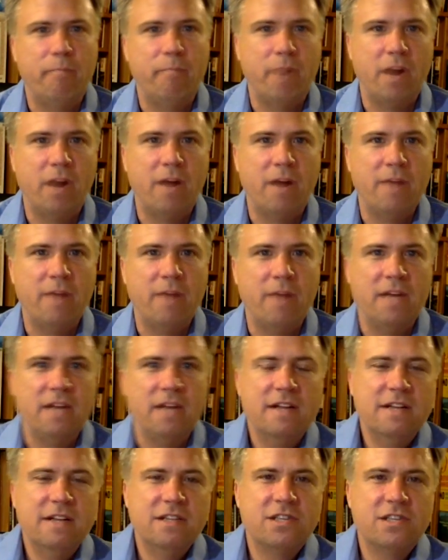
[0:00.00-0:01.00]
bombing
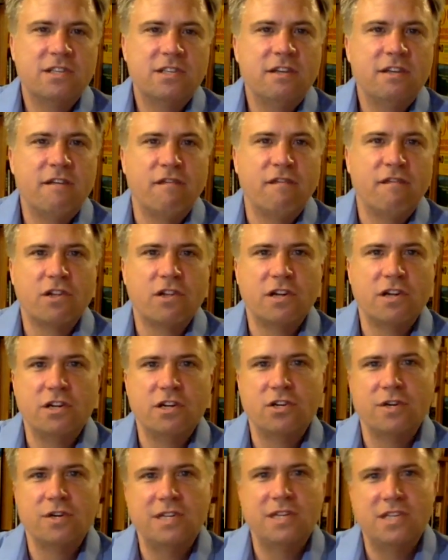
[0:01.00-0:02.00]
several
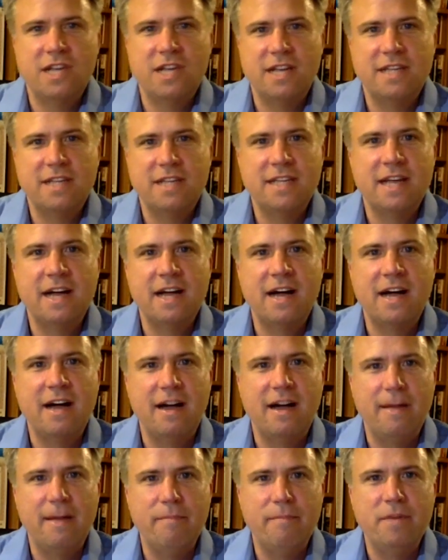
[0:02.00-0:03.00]
countries at a
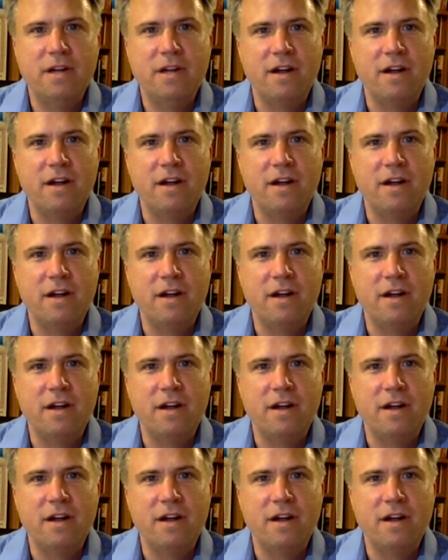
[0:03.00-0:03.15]
time,